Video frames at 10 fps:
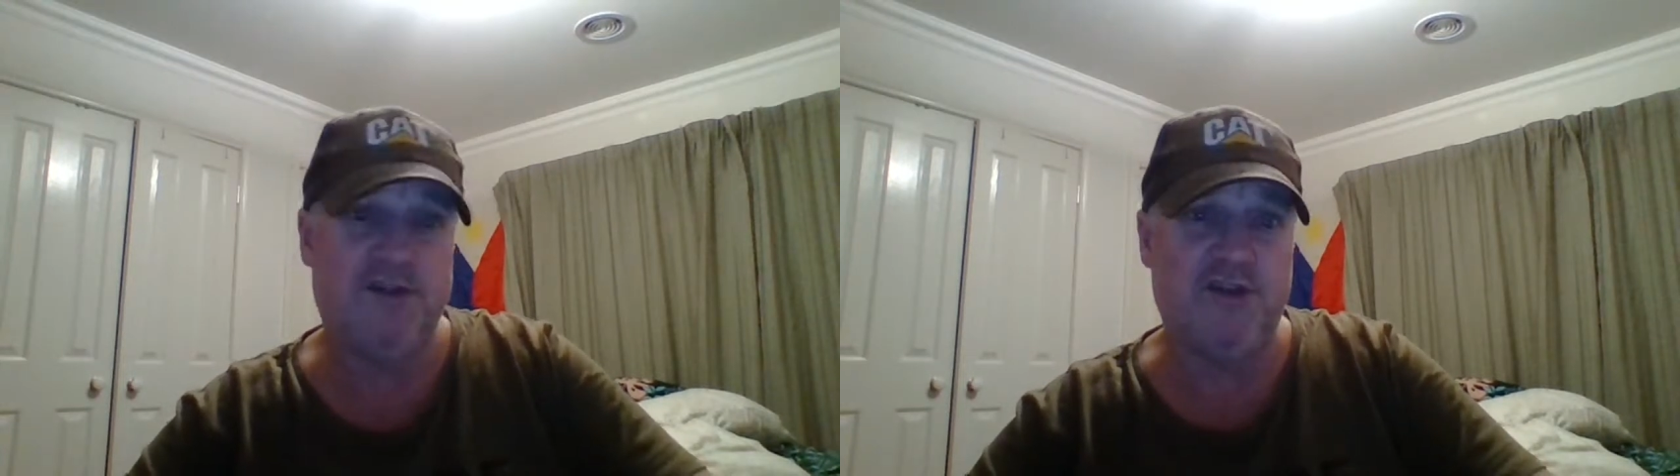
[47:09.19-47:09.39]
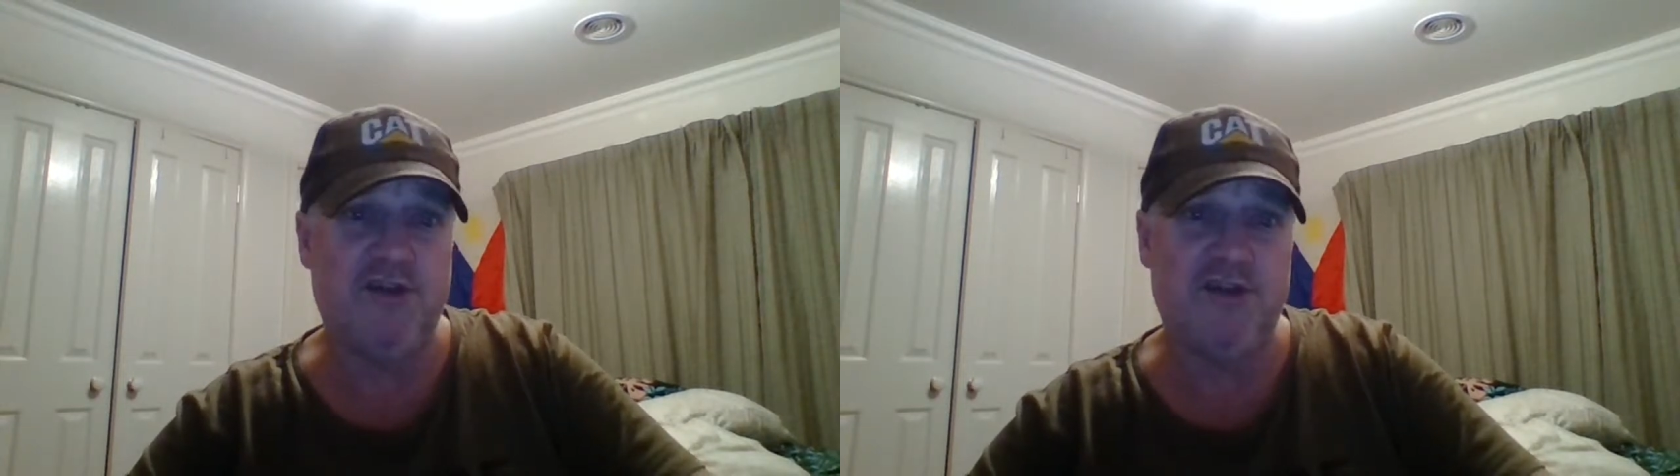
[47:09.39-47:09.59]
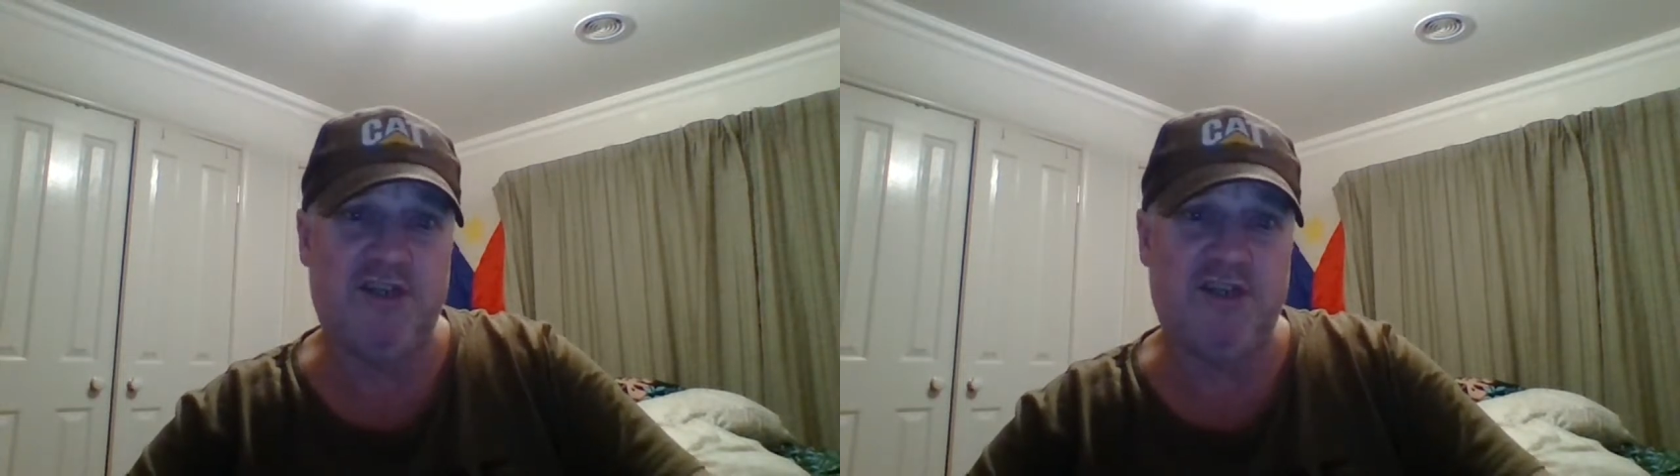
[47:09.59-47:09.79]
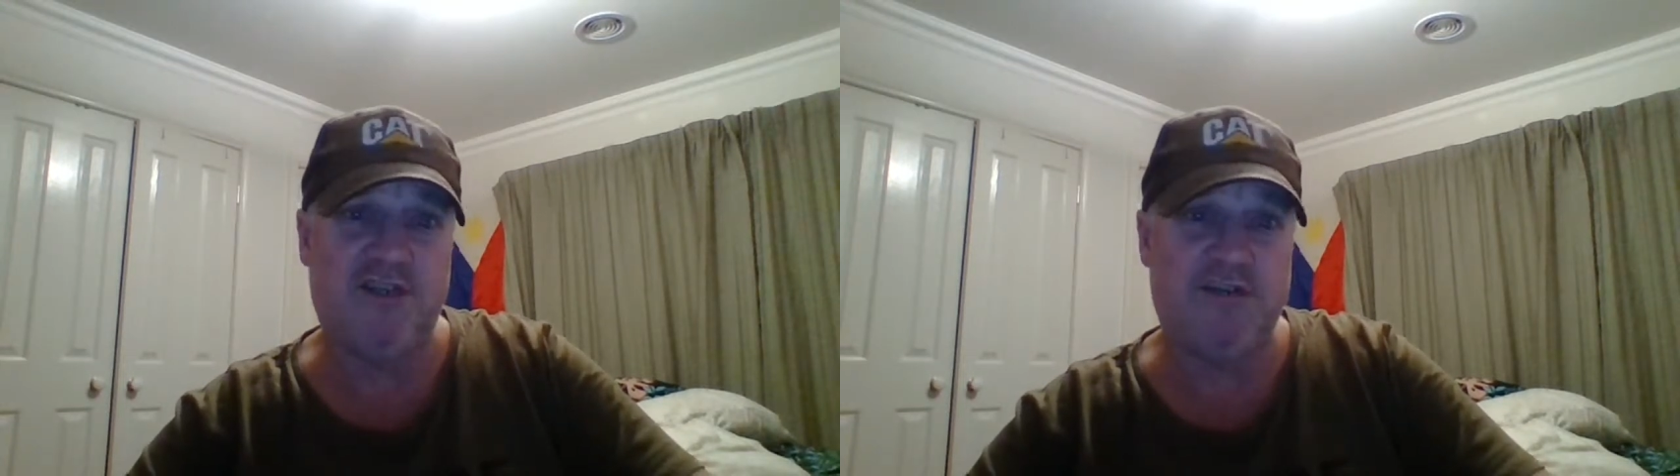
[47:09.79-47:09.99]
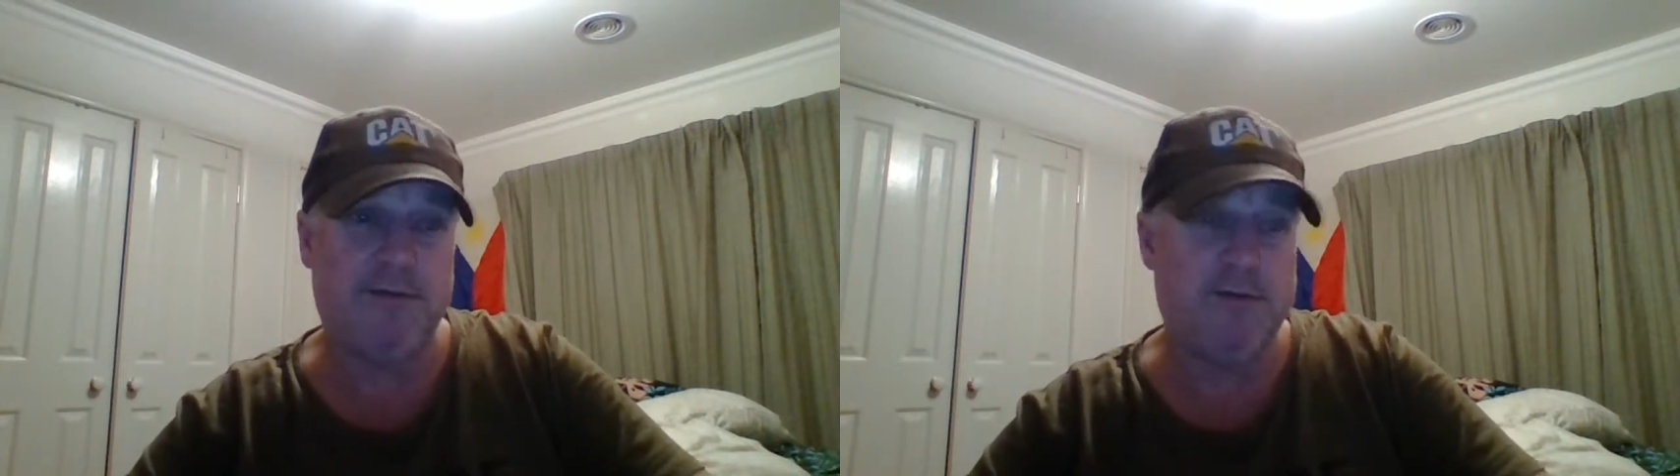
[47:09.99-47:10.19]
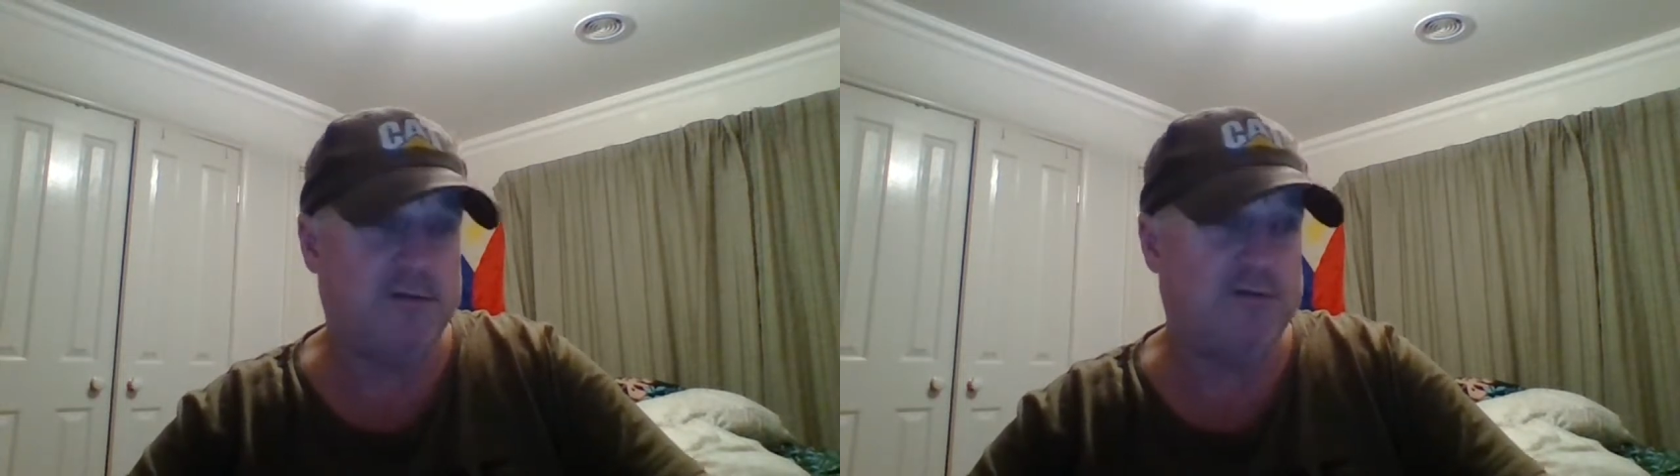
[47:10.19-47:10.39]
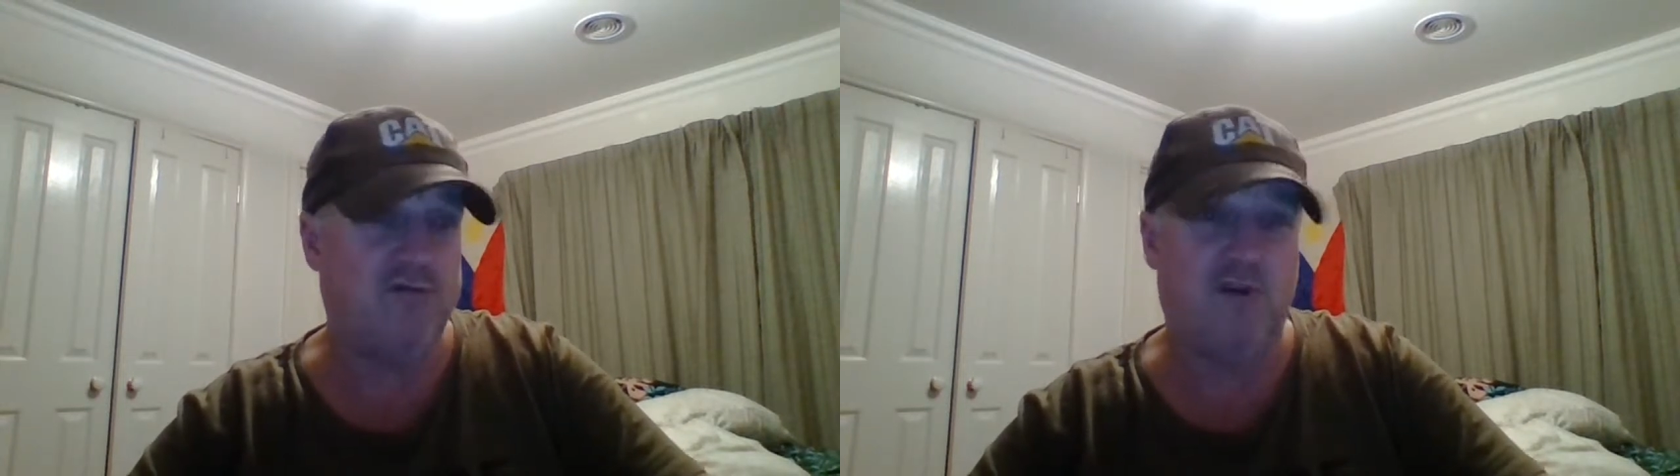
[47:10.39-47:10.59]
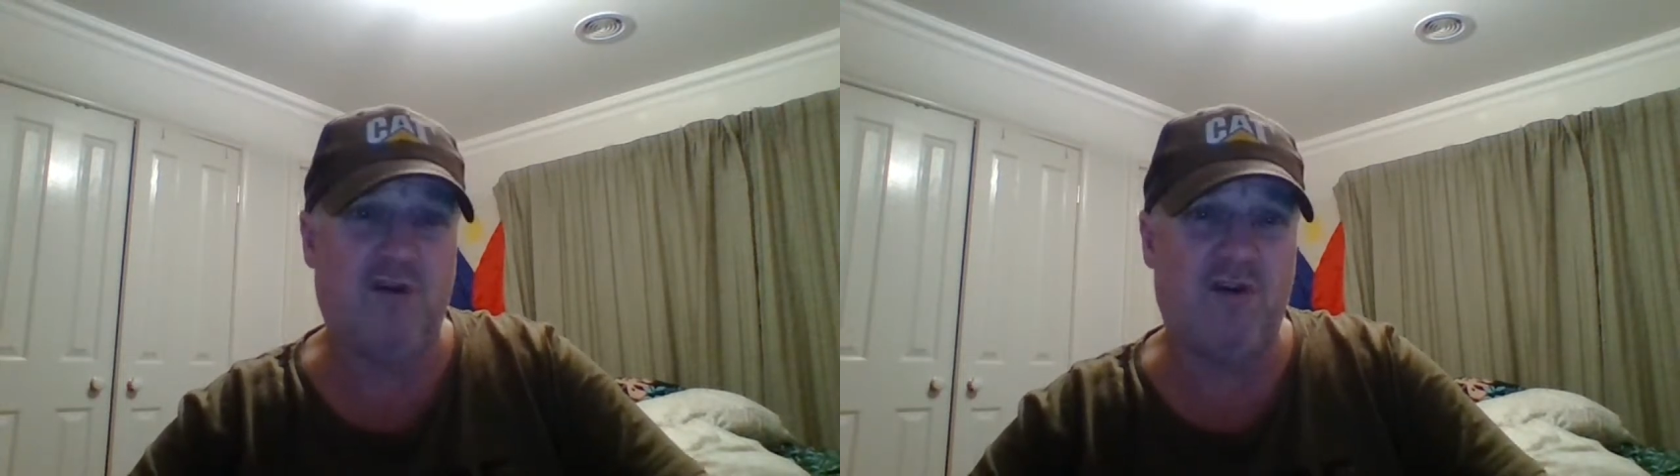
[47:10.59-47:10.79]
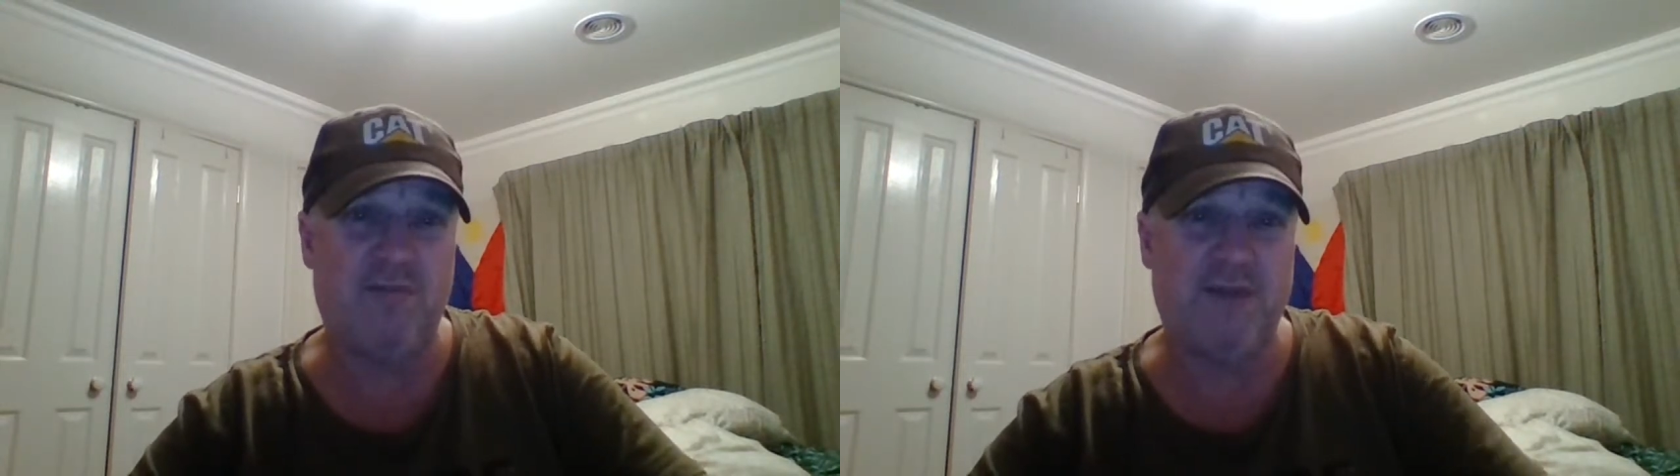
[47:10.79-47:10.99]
dirt and grime